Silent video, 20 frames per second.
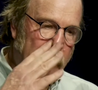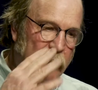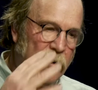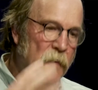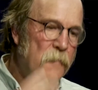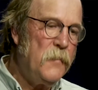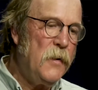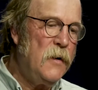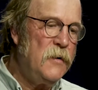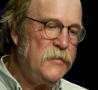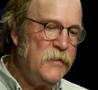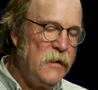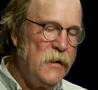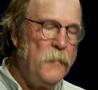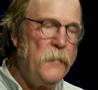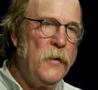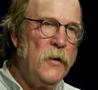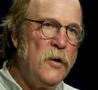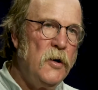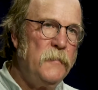composing a
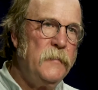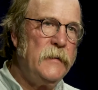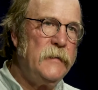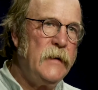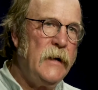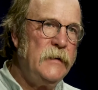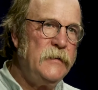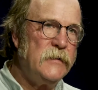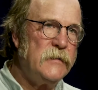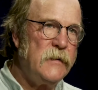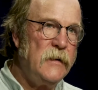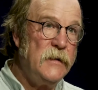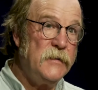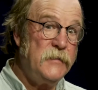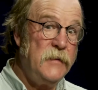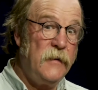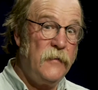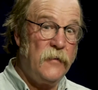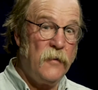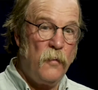poem and just
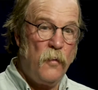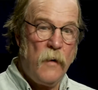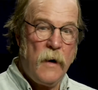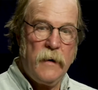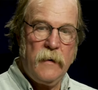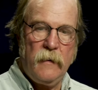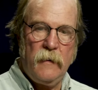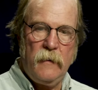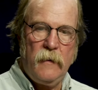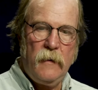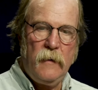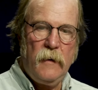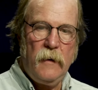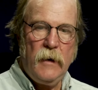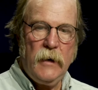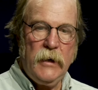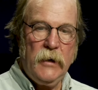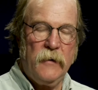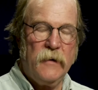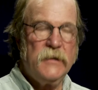listening to what
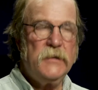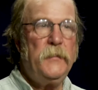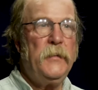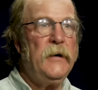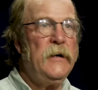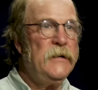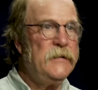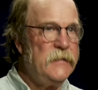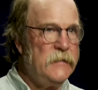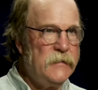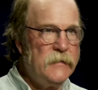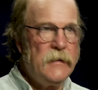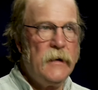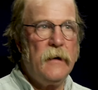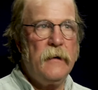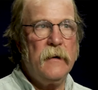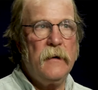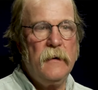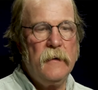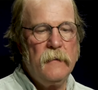your experience is
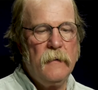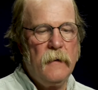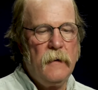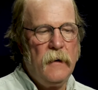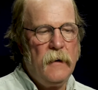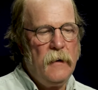telling you.